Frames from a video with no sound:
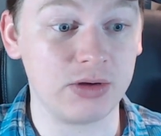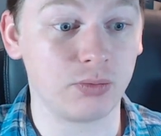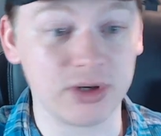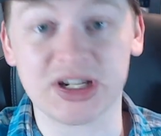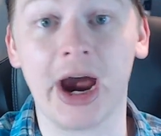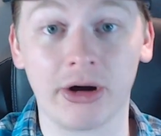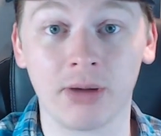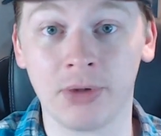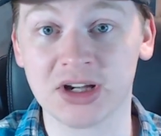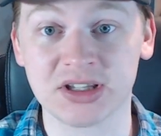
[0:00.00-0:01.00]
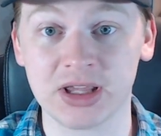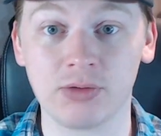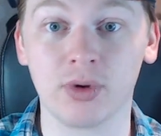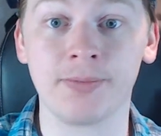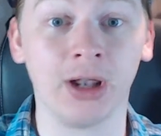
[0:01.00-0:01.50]
retire a bus, they
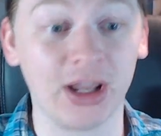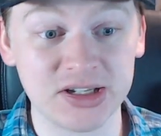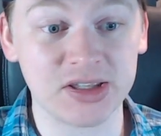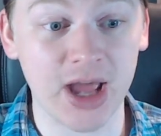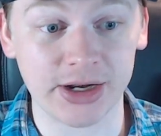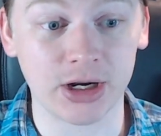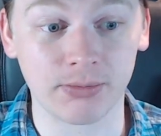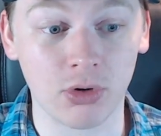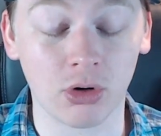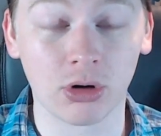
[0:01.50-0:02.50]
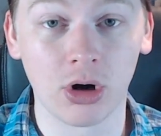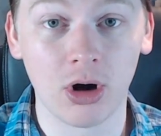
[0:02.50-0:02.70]
replace that number,